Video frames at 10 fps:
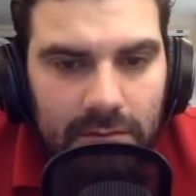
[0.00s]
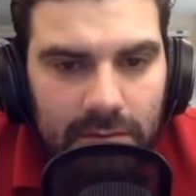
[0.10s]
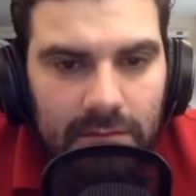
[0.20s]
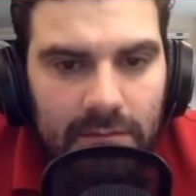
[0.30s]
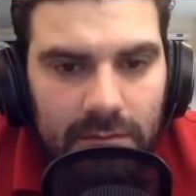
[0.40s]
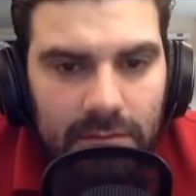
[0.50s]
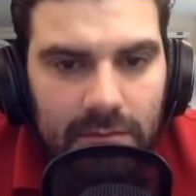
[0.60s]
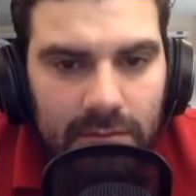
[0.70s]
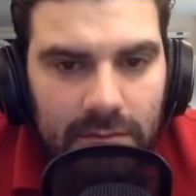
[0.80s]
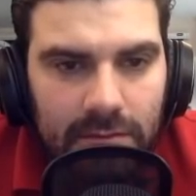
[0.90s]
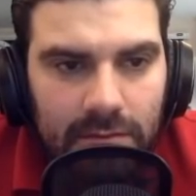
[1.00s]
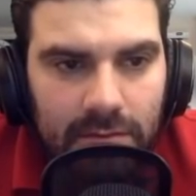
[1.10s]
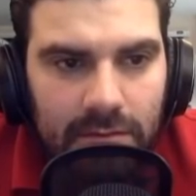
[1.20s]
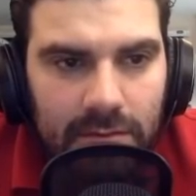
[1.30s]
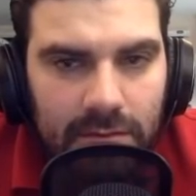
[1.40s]

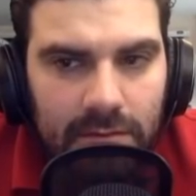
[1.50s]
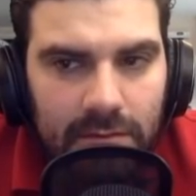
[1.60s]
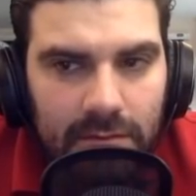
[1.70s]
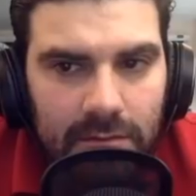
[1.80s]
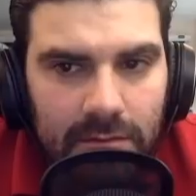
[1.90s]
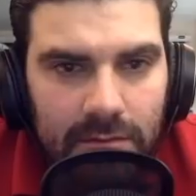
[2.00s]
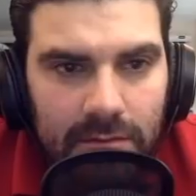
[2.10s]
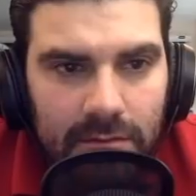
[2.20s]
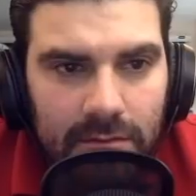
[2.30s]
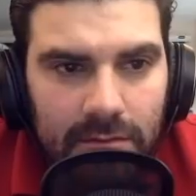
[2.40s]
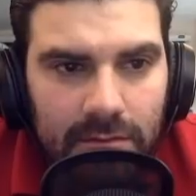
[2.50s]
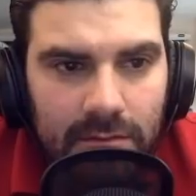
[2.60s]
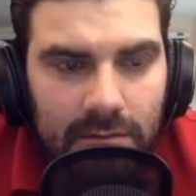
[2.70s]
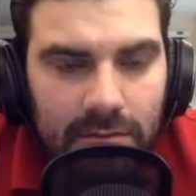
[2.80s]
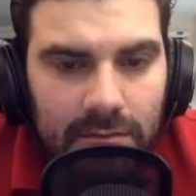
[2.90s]

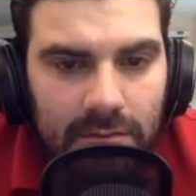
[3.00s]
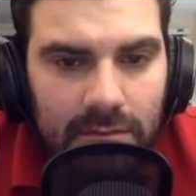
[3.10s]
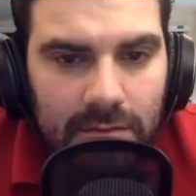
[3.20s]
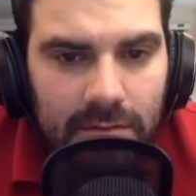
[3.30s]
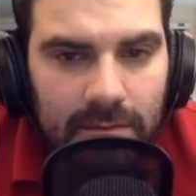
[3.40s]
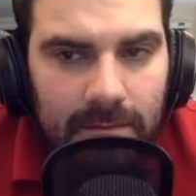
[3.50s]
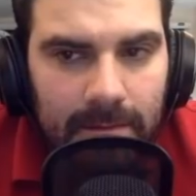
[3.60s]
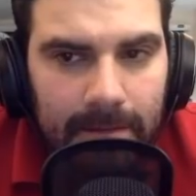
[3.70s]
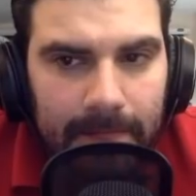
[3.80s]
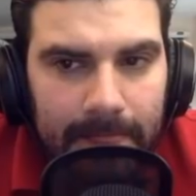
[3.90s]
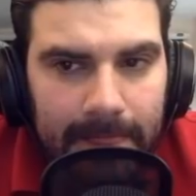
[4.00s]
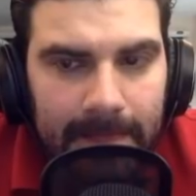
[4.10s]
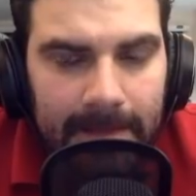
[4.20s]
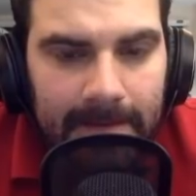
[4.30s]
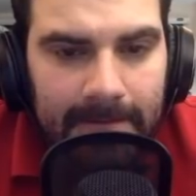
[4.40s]

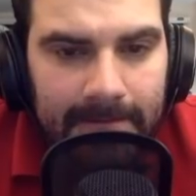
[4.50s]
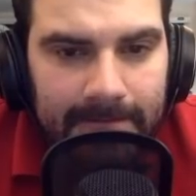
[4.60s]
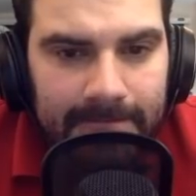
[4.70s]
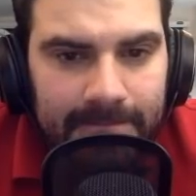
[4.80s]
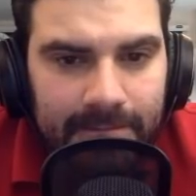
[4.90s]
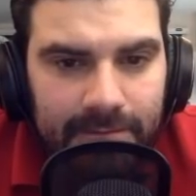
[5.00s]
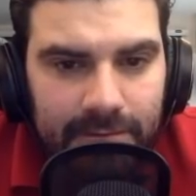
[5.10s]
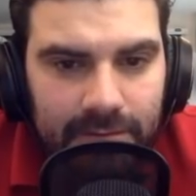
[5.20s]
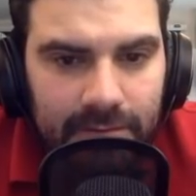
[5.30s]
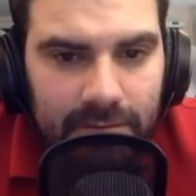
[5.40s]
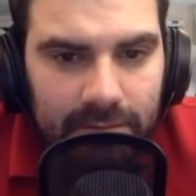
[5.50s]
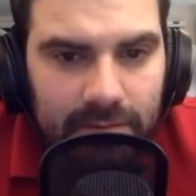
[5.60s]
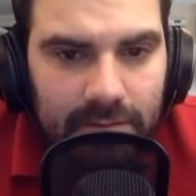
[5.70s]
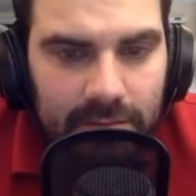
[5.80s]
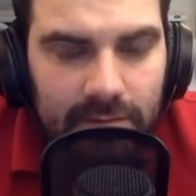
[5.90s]

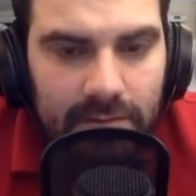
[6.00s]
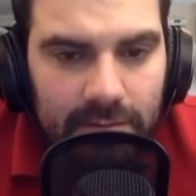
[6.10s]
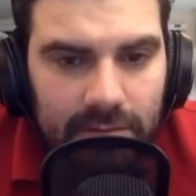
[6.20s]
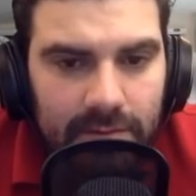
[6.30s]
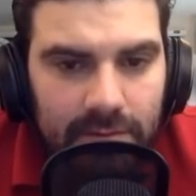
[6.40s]
(silent)